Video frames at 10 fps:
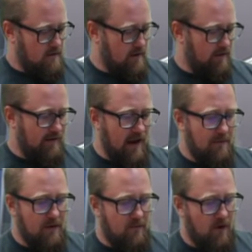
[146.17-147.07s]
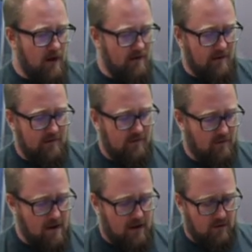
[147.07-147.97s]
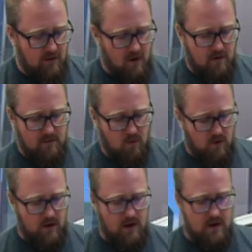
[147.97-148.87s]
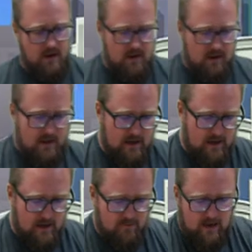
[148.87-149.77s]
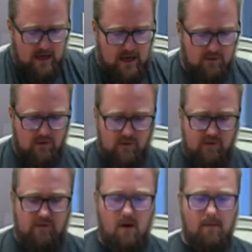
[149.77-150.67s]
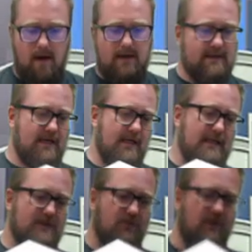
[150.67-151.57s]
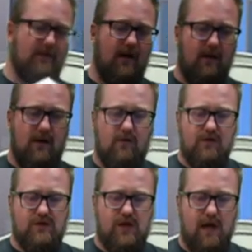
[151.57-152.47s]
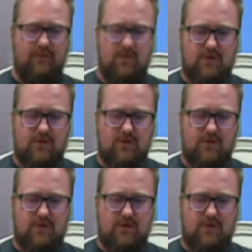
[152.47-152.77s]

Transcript: stamping process to make the cardboard. And the small boxes like this retail here at the shop for